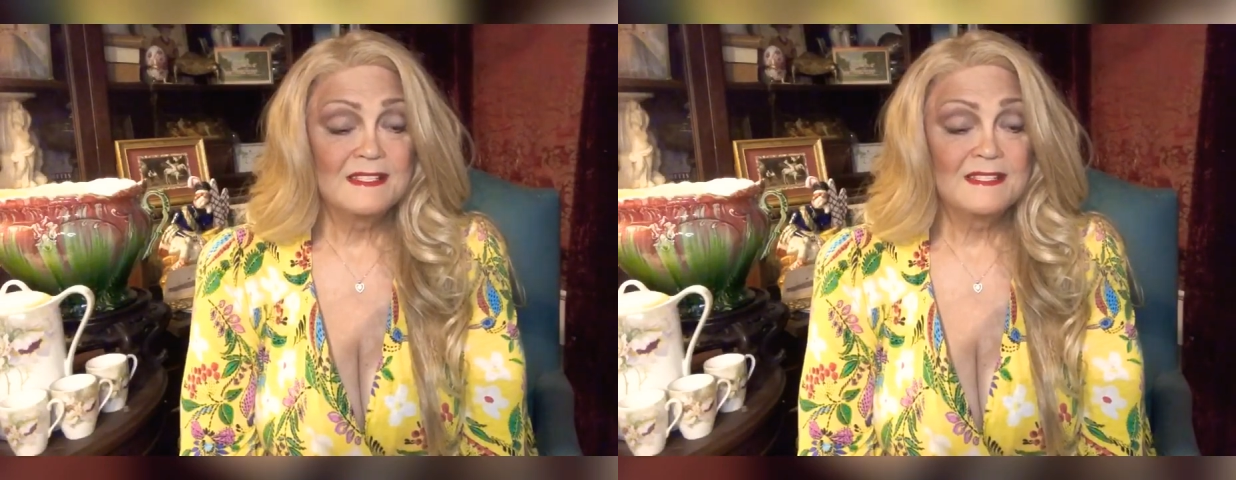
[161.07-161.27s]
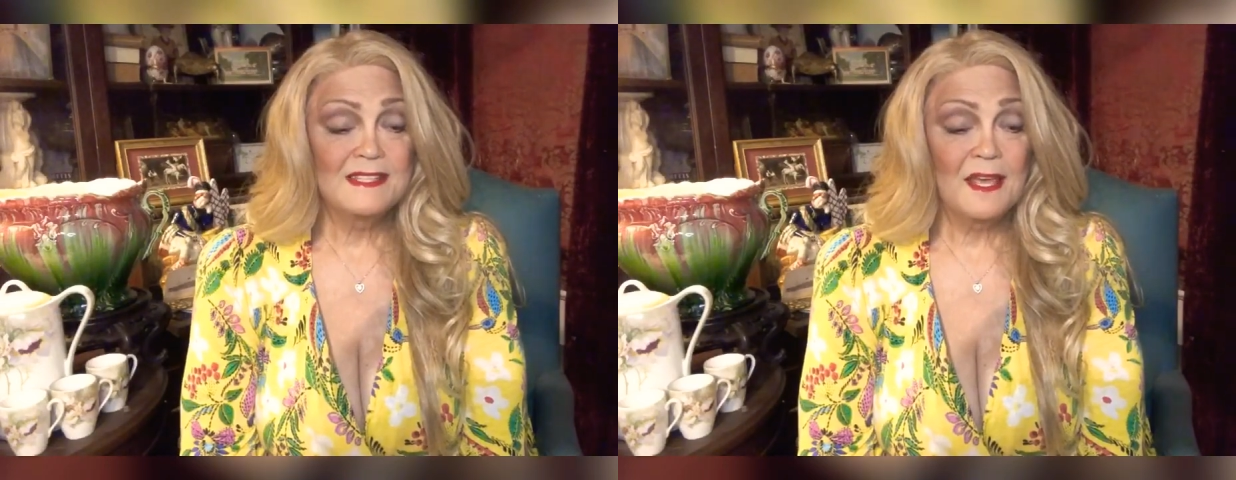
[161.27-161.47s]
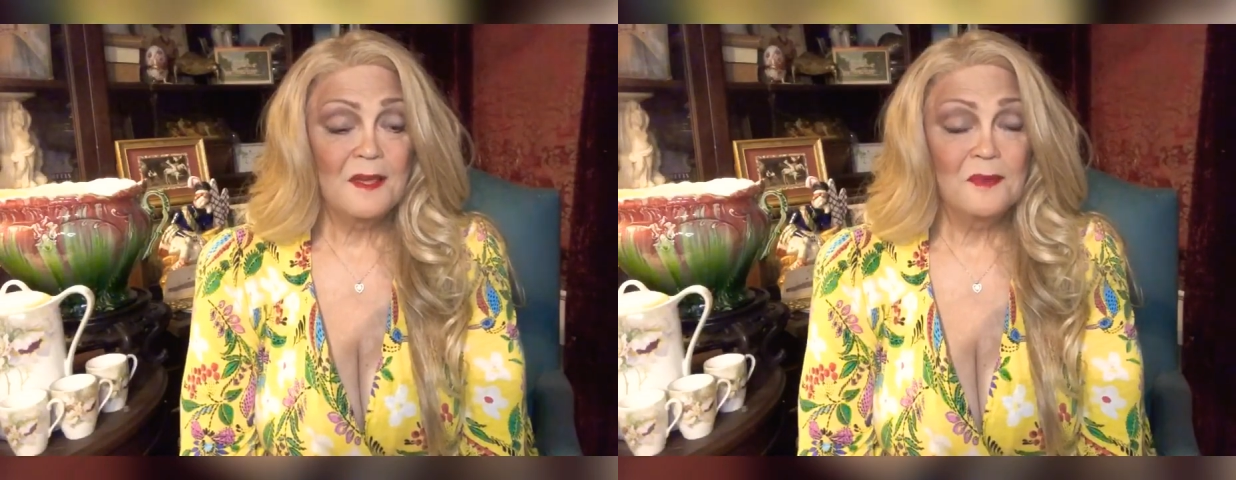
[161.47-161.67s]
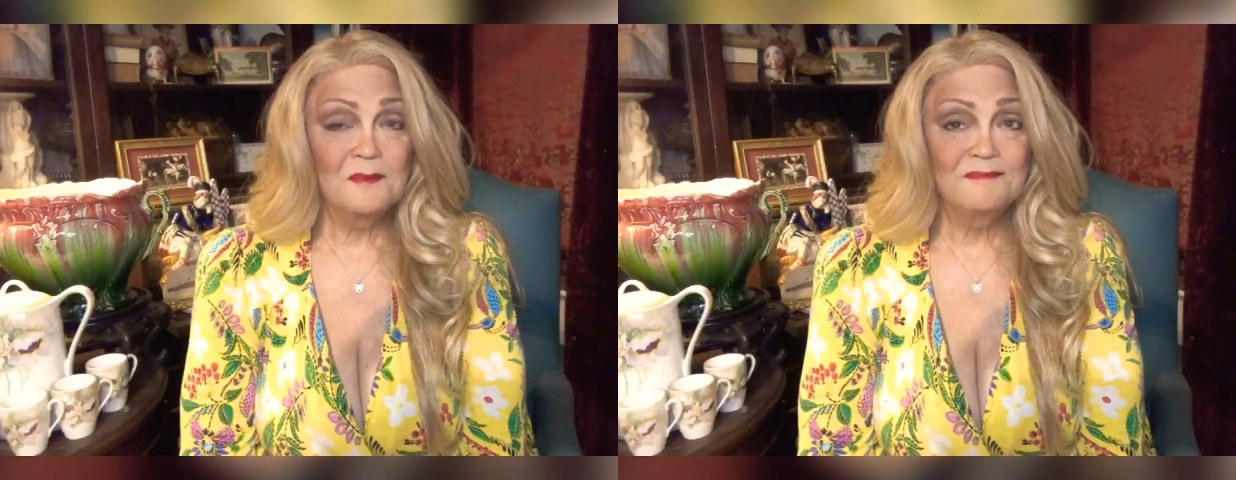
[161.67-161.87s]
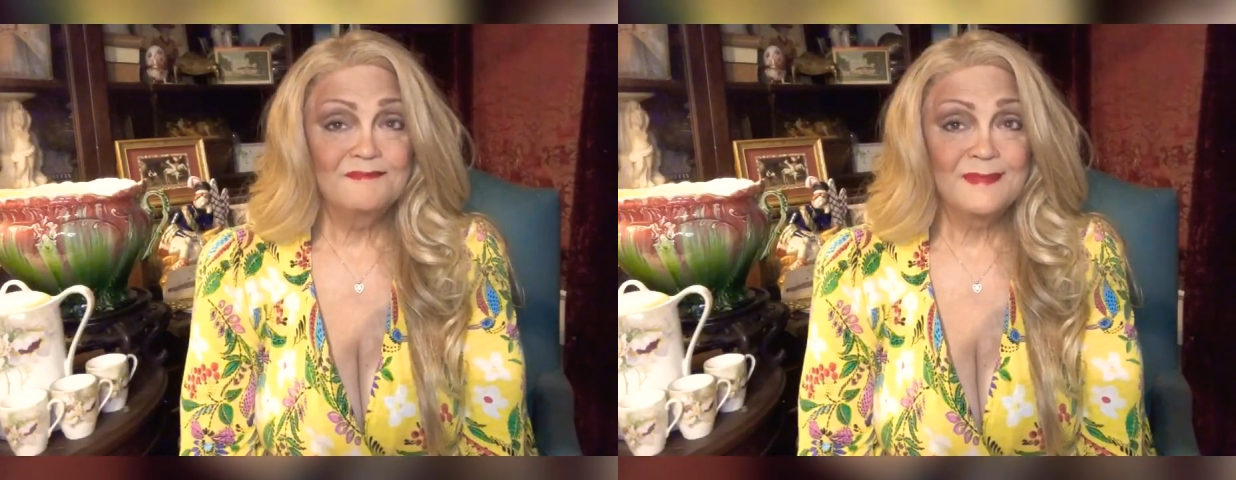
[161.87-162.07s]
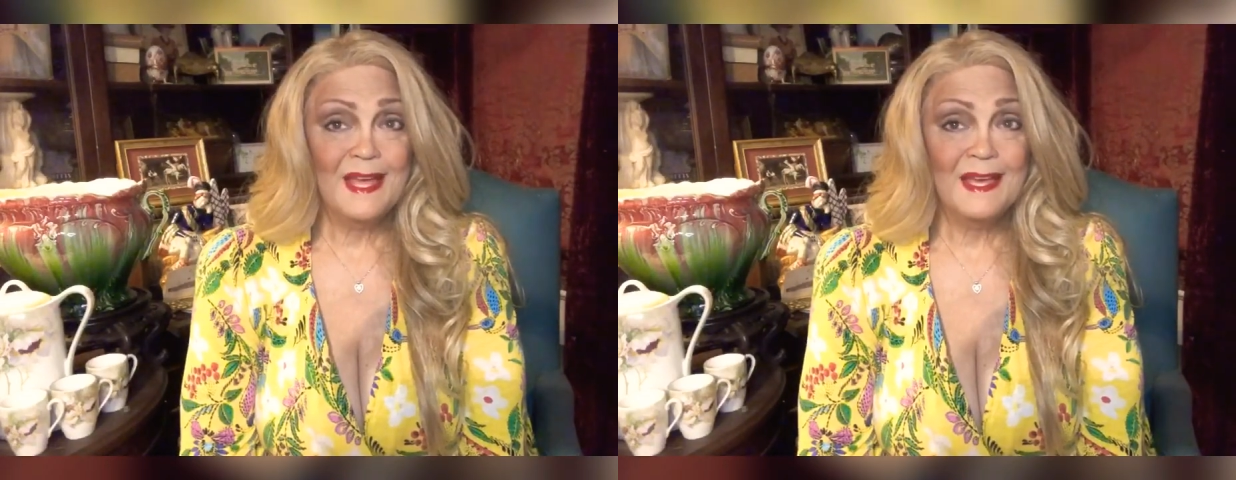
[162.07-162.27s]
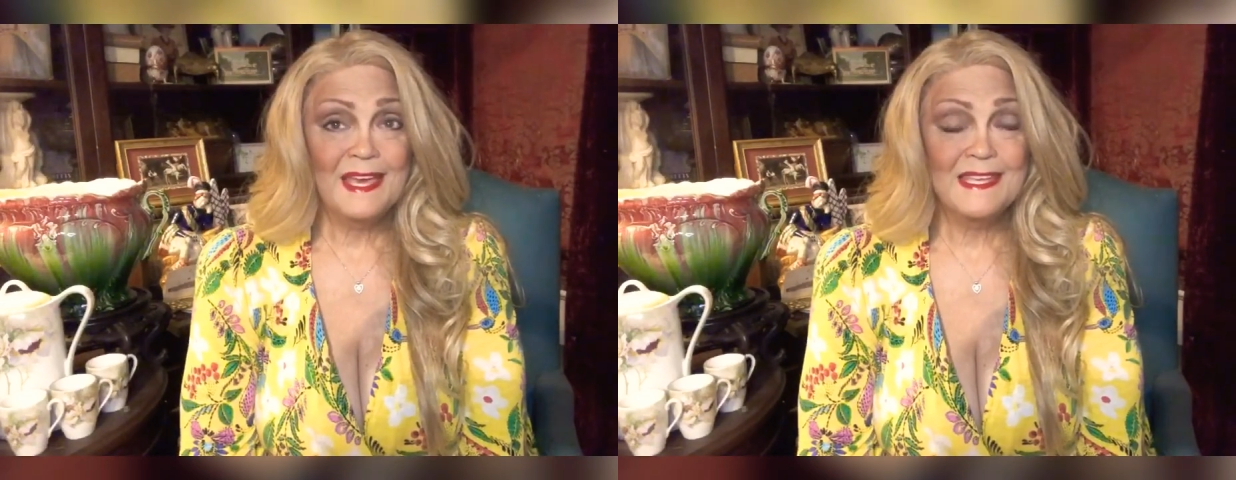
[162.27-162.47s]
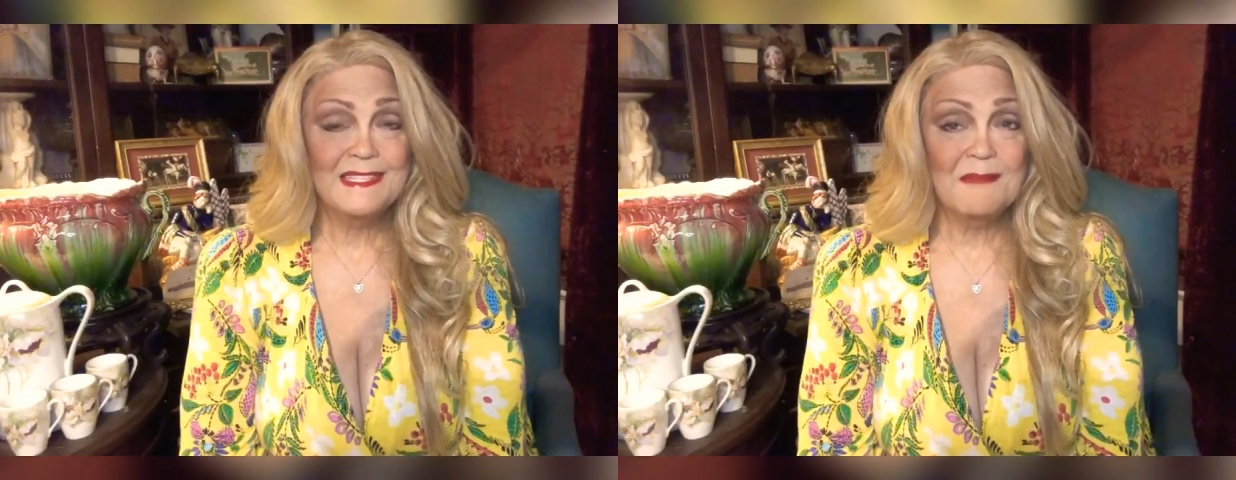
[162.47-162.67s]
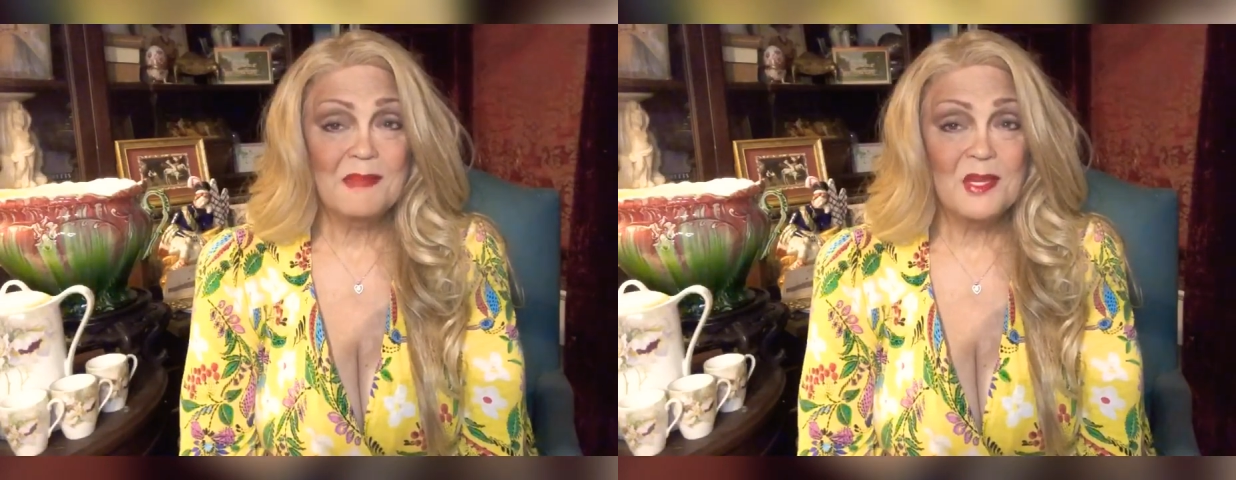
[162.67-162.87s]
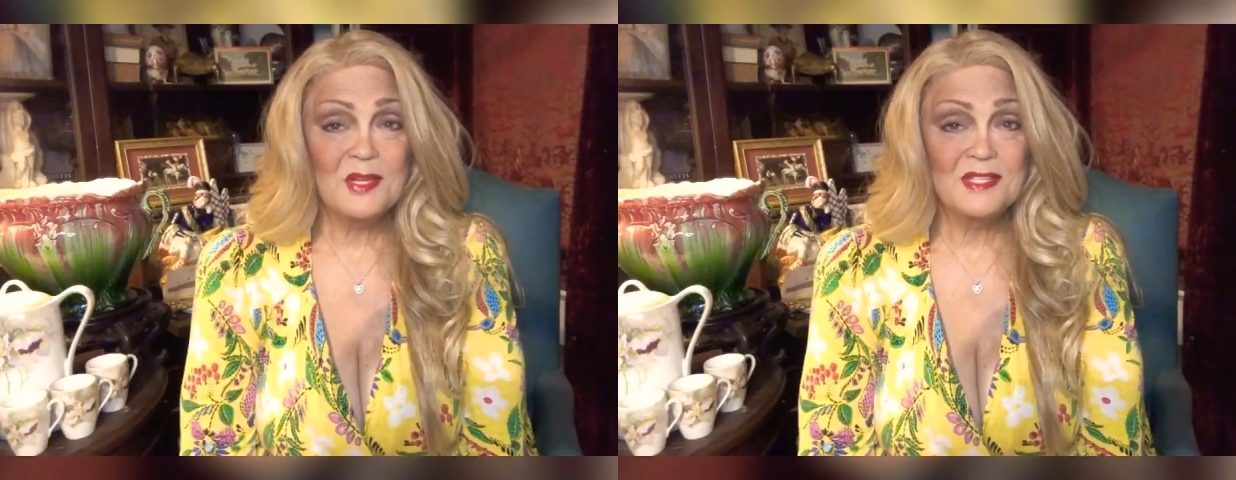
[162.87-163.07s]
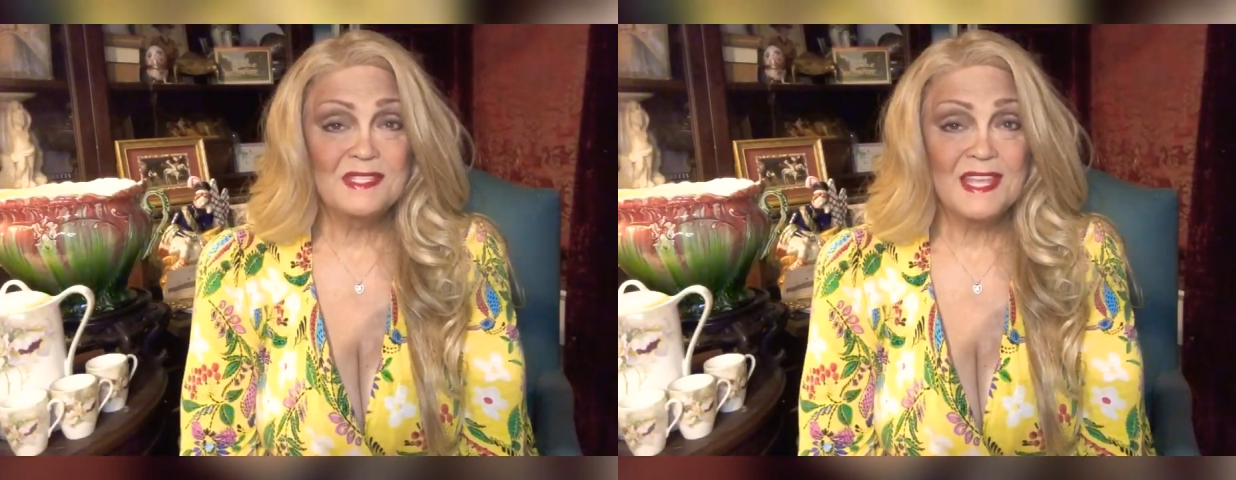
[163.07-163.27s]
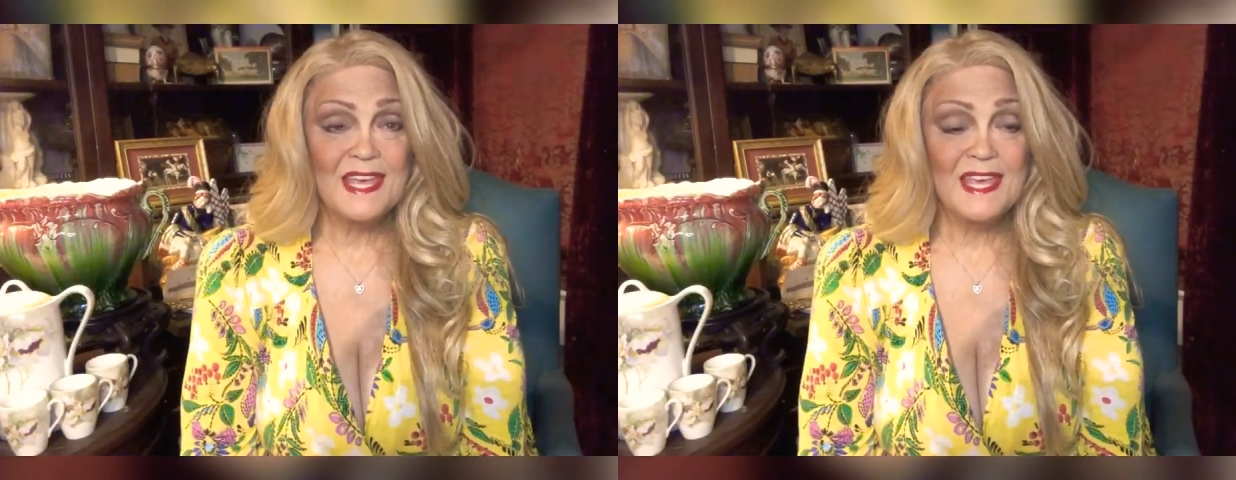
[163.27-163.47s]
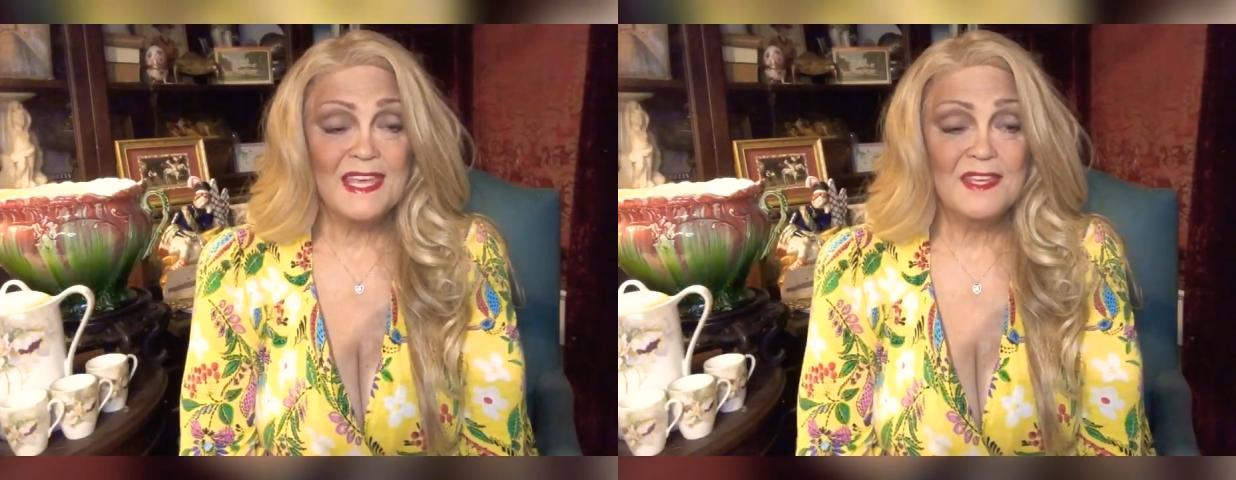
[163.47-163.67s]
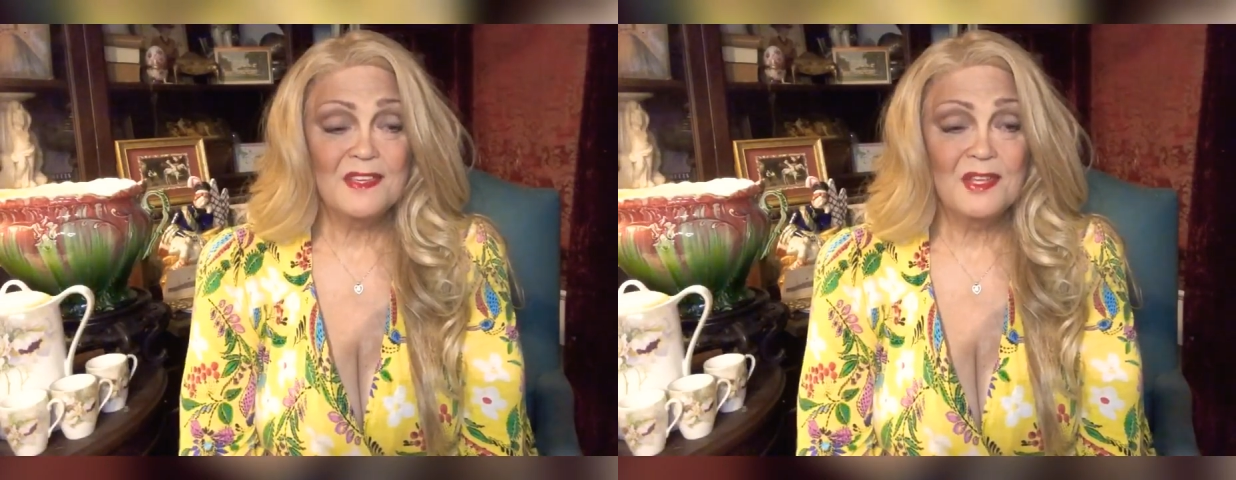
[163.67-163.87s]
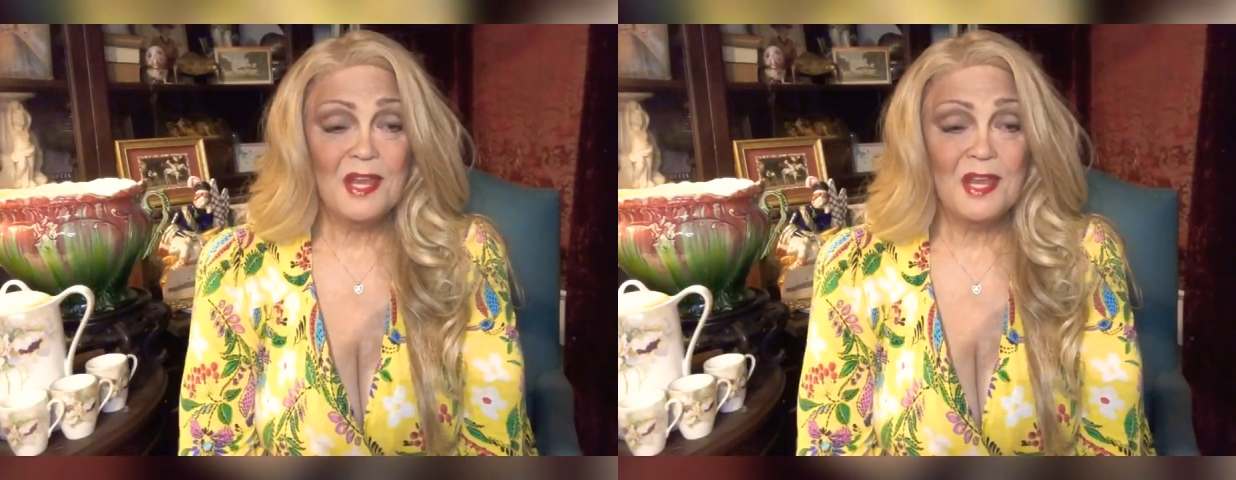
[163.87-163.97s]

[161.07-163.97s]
So I guess I'm here to say,